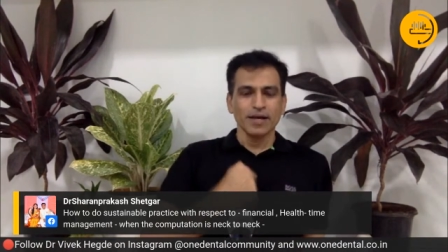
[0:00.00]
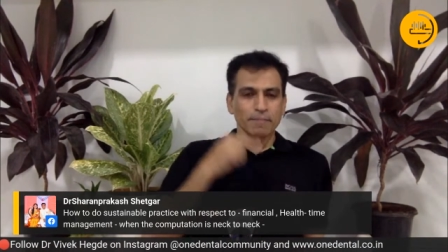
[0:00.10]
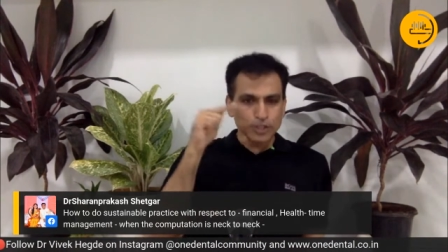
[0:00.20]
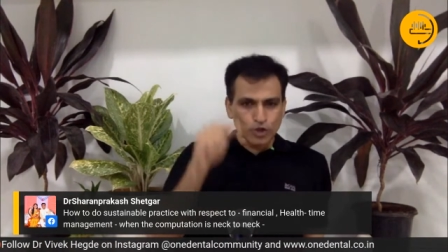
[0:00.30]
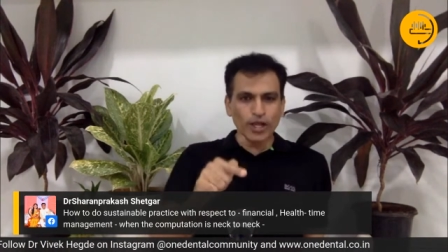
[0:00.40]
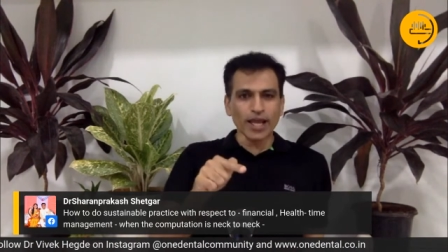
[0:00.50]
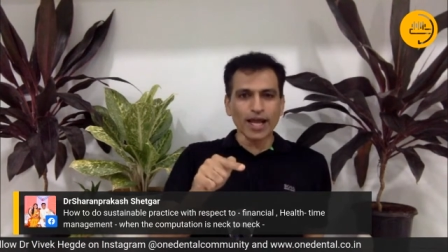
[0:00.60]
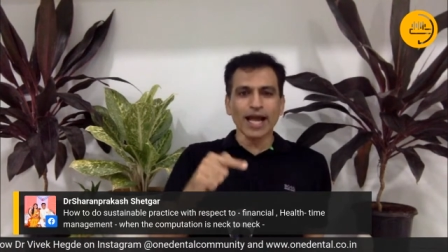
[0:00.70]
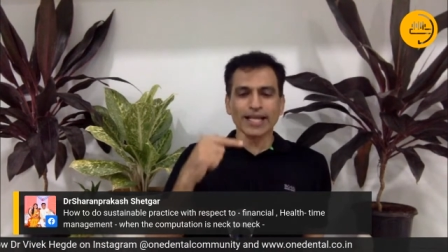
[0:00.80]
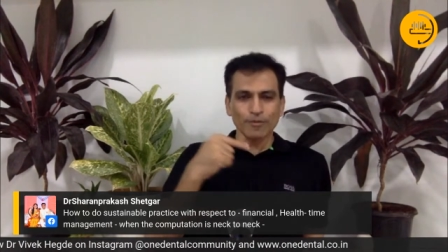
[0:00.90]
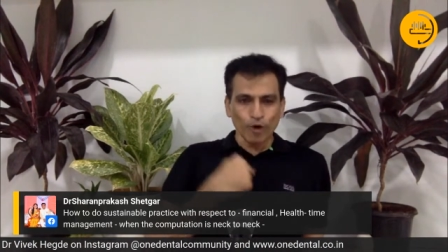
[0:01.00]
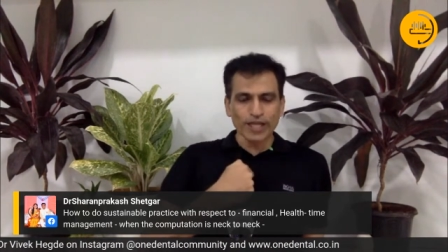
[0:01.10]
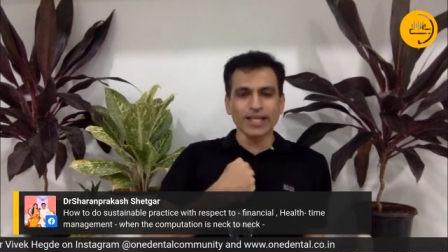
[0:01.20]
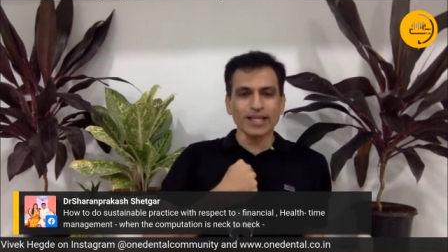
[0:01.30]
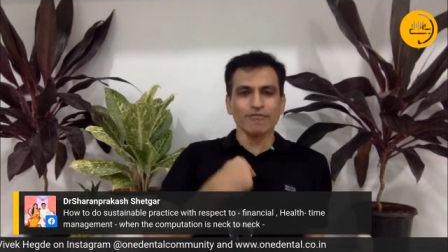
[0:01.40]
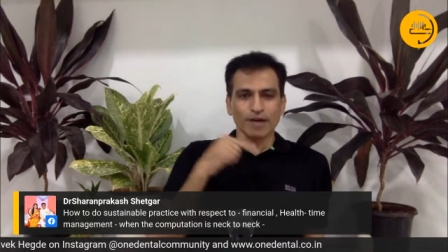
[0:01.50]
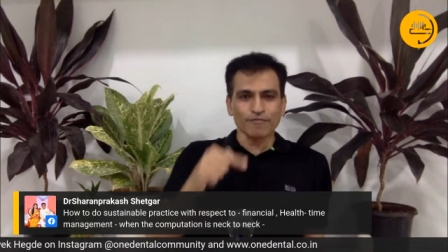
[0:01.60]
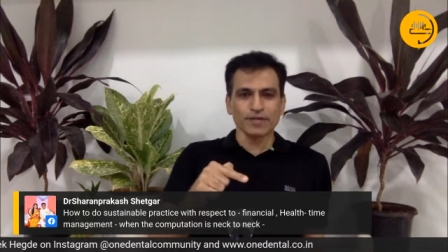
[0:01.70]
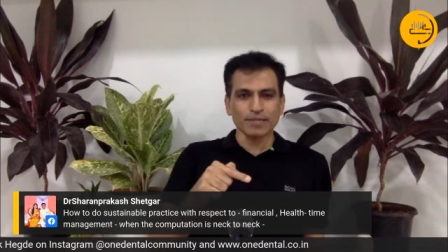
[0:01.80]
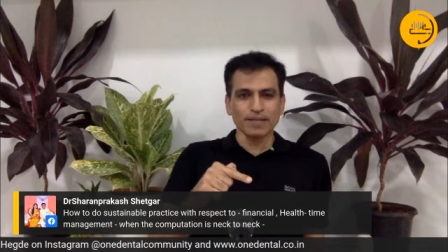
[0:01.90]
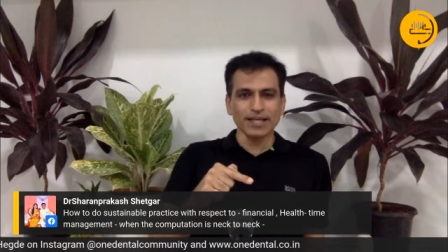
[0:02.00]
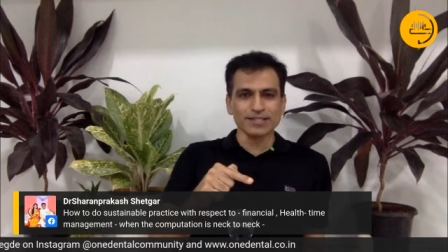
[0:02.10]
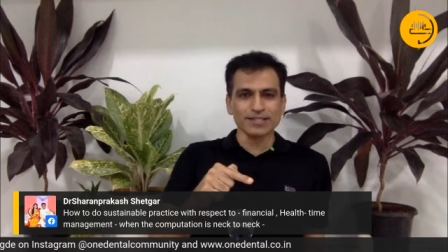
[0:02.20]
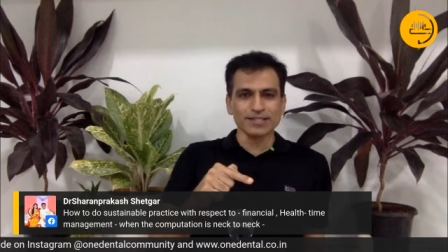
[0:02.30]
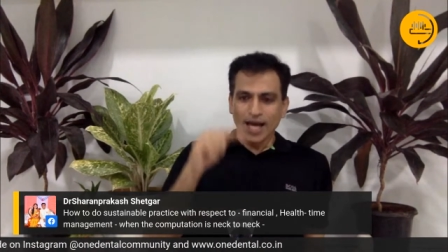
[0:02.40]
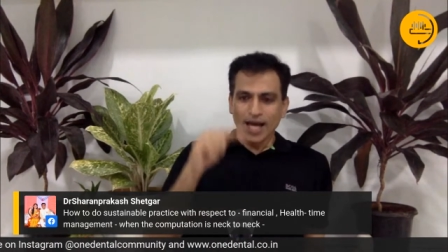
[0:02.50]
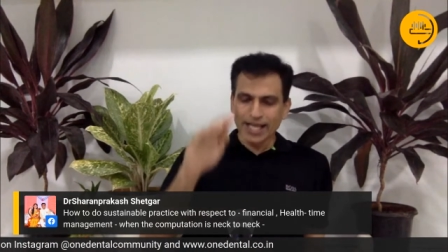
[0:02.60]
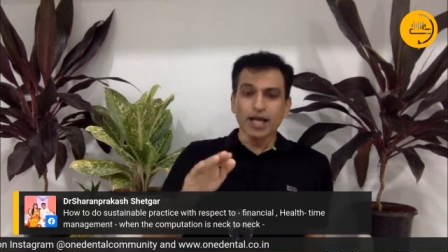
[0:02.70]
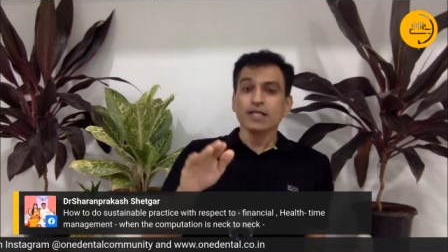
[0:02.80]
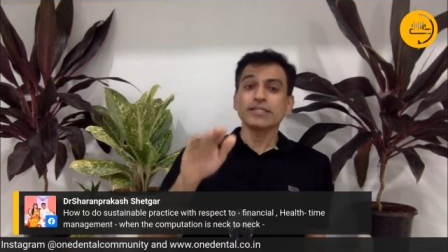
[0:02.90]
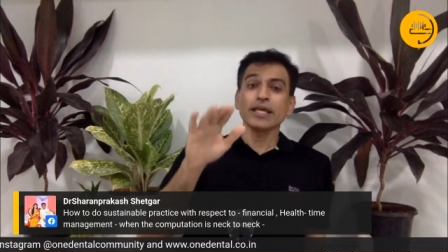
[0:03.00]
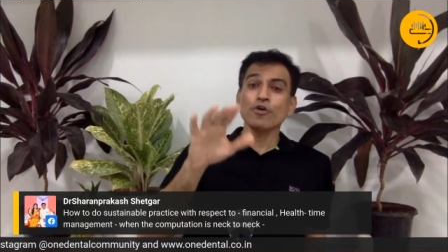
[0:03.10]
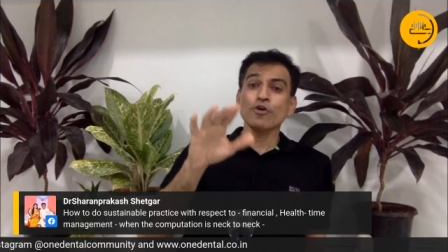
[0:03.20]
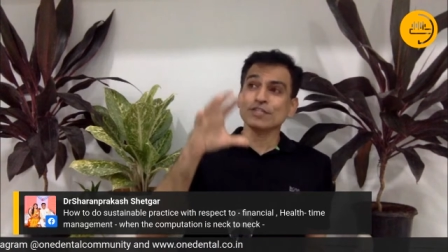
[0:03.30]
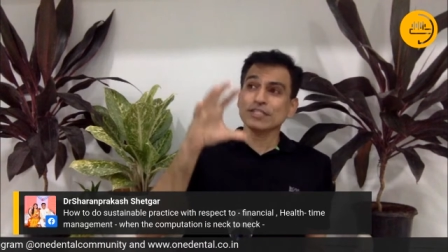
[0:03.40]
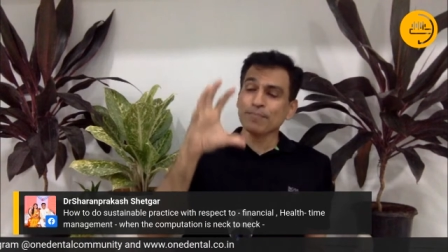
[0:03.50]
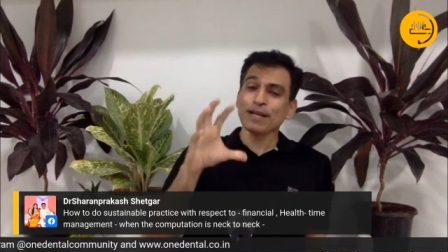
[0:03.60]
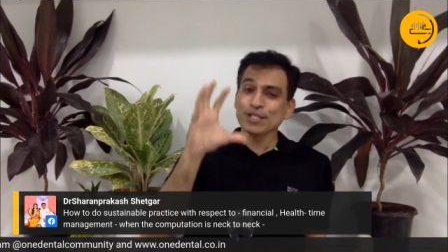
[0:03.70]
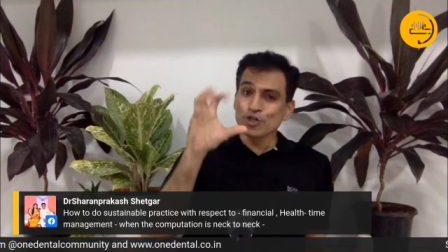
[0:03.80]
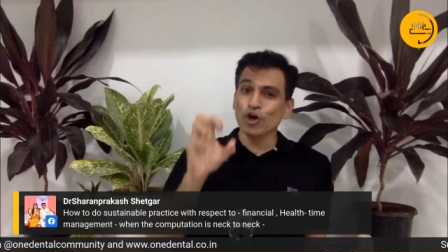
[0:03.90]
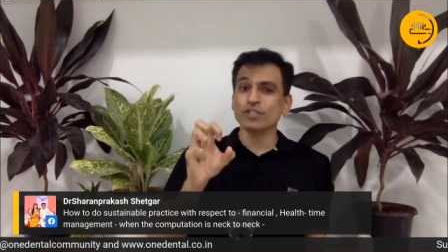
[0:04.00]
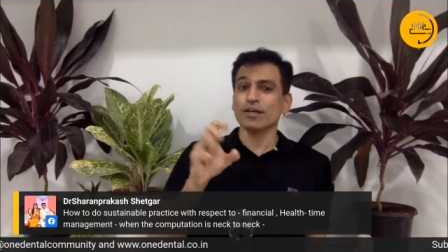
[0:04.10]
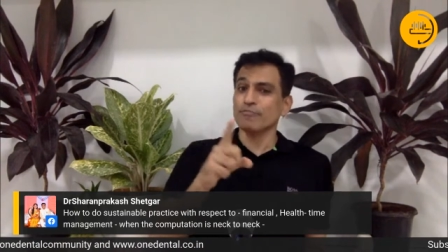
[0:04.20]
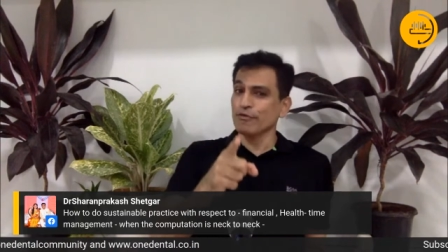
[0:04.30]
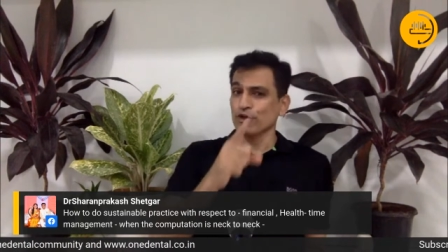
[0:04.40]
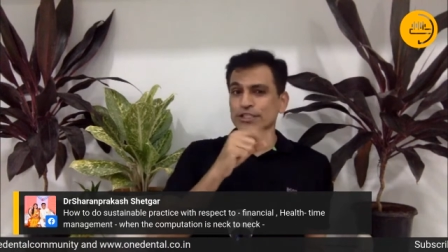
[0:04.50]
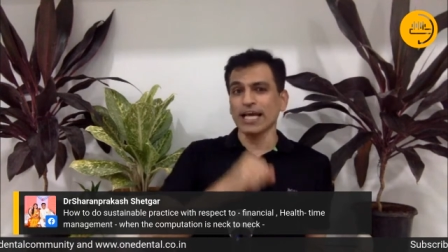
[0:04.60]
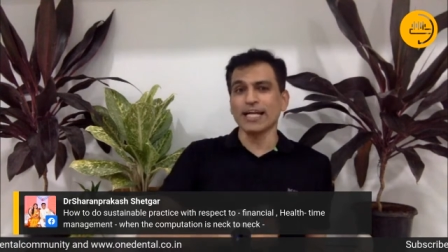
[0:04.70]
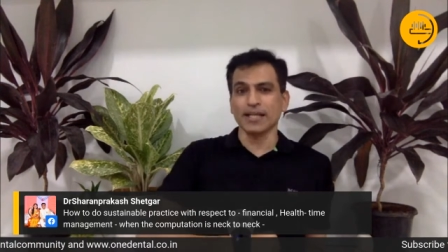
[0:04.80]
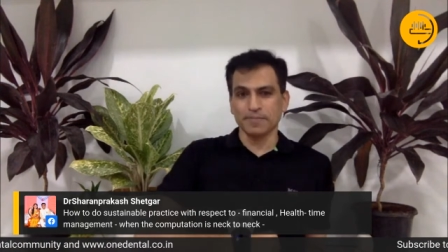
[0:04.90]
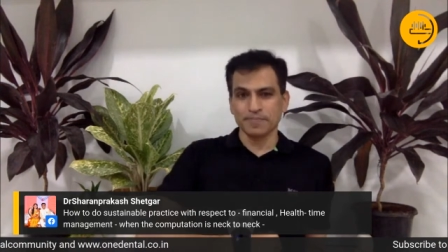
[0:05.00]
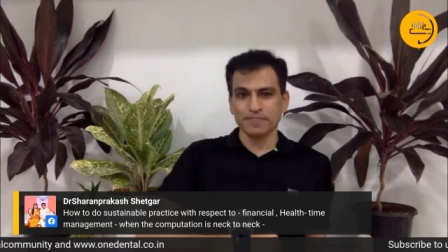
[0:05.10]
But today, what I can give comfortably is, you have to stabilize yourself before charity.